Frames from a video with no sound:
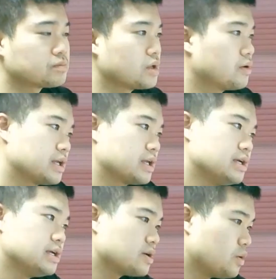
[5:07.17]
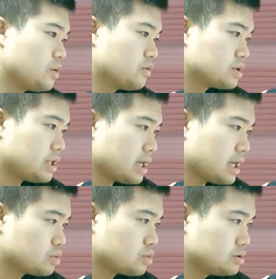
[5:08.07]
Okay, let's go over the
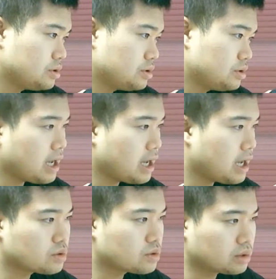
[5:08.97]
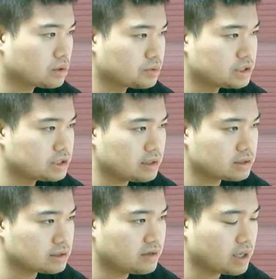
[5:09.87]
next one. Three Chinese corporate
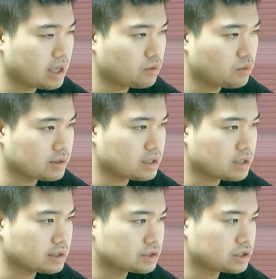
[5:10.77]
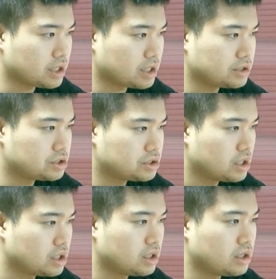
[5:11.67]
giant leaving NY Stock Exchange.
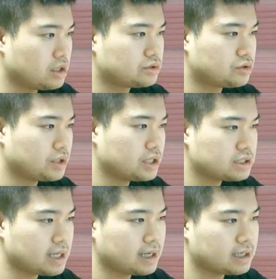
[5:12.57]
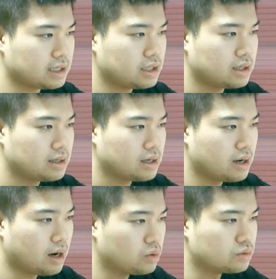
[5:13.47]
Three stated
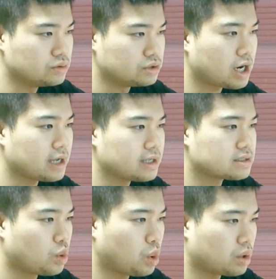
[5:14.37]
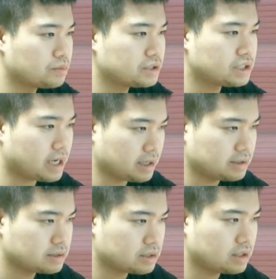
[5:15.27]
own Chinese corporate
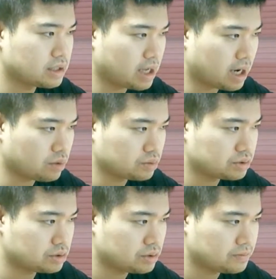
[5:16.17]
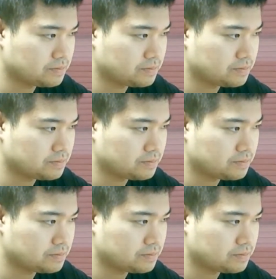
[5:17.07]
giants announced